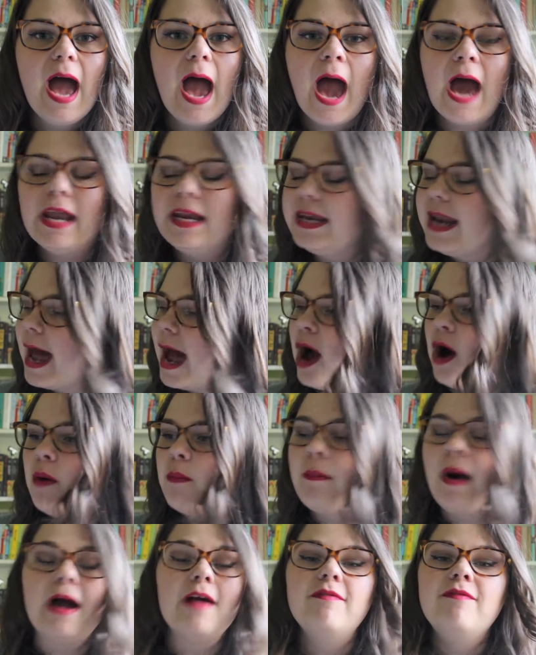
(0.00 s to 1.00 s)
and now
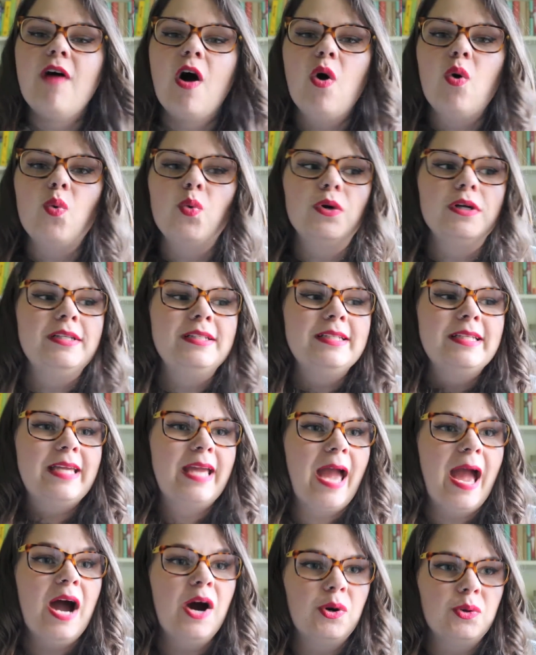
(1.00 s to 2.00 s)
my vote wouldn't
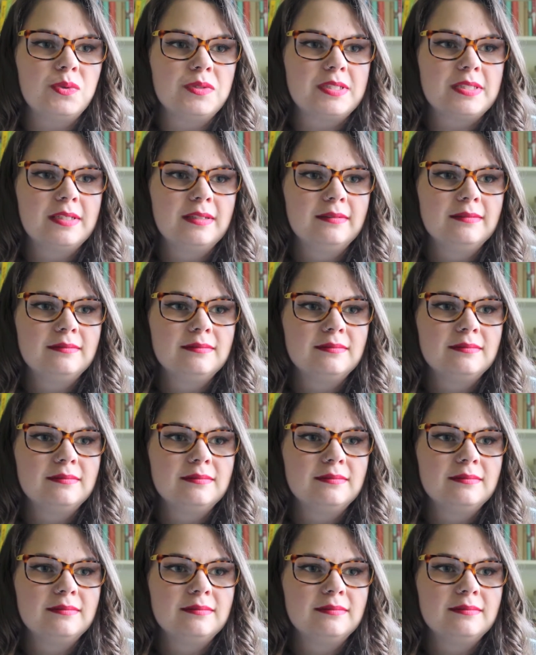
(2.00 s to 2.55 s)
count.